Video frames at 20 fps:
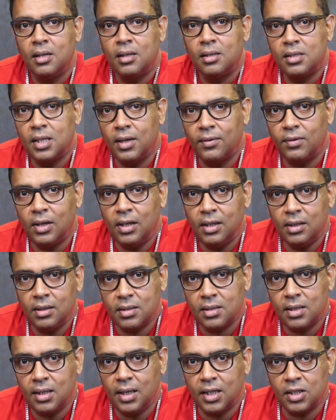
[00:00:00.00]
Several
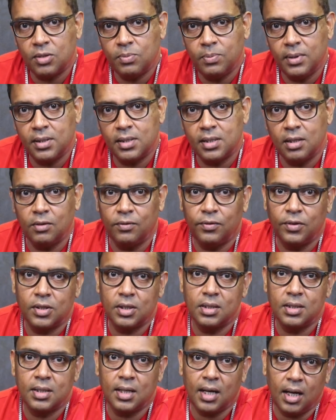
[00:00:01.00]
industry experts and
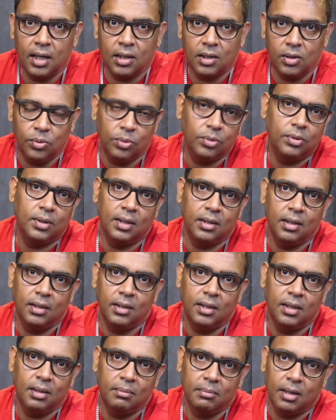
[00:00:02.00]
officials argue that
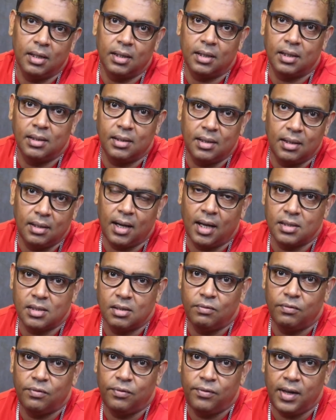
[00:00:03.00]
Indian market
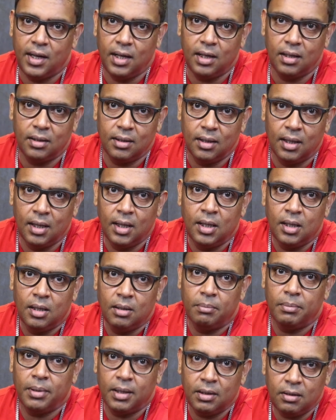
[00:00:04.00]
hasn't failed,
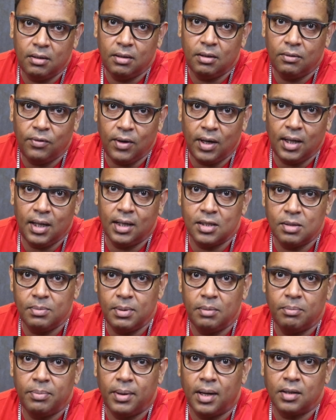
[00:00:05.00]
but failure has
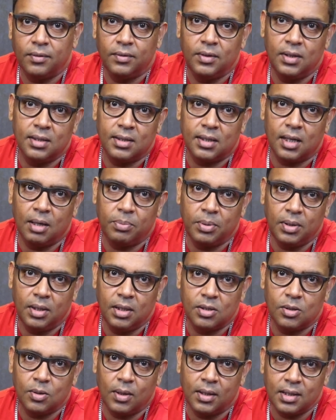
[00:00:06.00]
been part of these
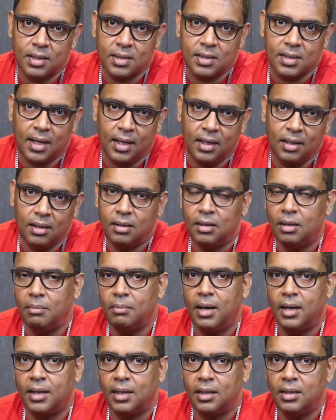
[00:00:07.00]
companies to understand the
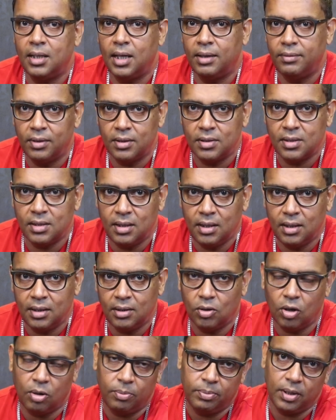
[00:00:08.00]
market diversity
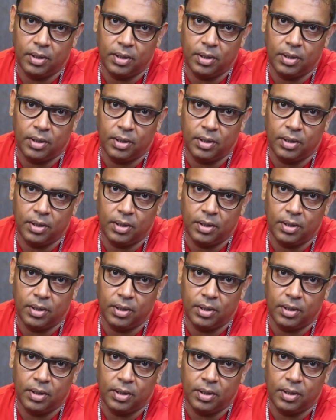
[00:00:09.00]
and the